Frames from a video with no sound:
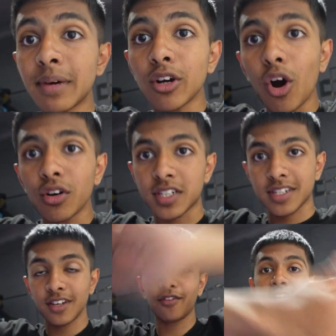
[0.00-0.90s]
are my
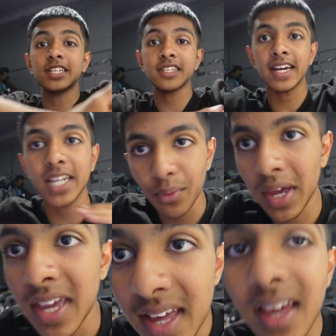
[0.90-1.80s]
goals for this year
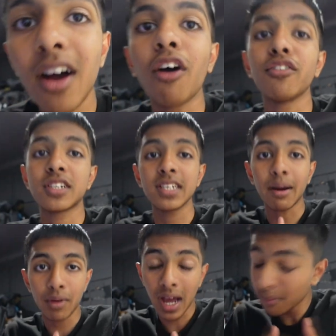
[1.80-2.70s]
anyway. Obviously,
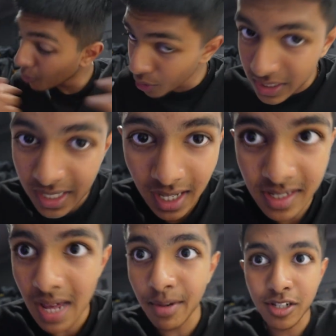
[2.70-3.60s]
I'm always
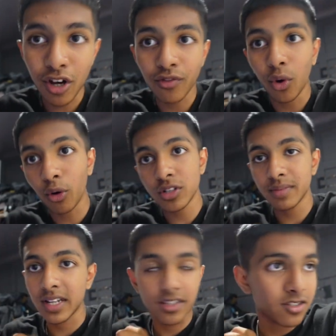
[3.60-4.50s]
setting myself goals,
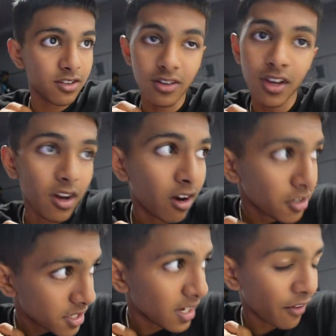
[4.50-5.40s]
man. So
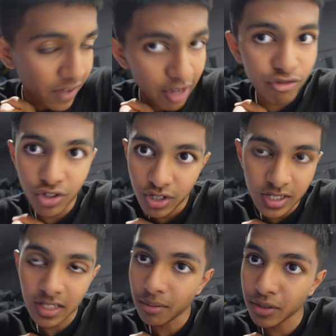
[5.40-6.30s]
honestly, I think everyone should
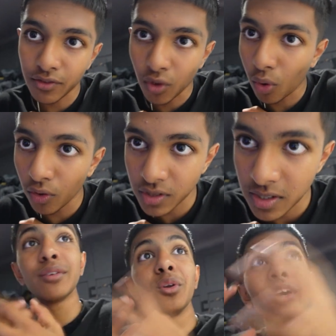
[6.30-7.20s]
set themselves goals.
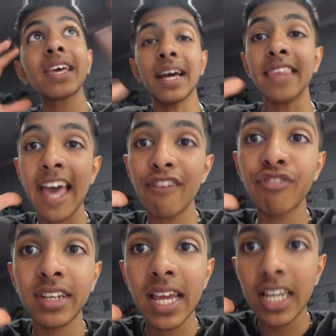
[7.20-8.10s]
Looking at that
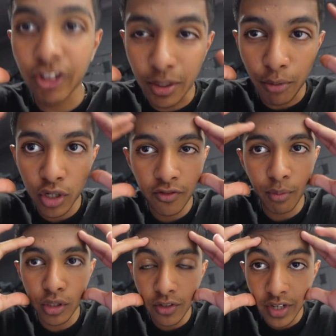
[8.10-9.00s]
every day literally
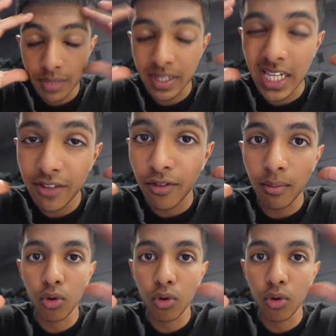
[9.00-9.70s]
motivates me even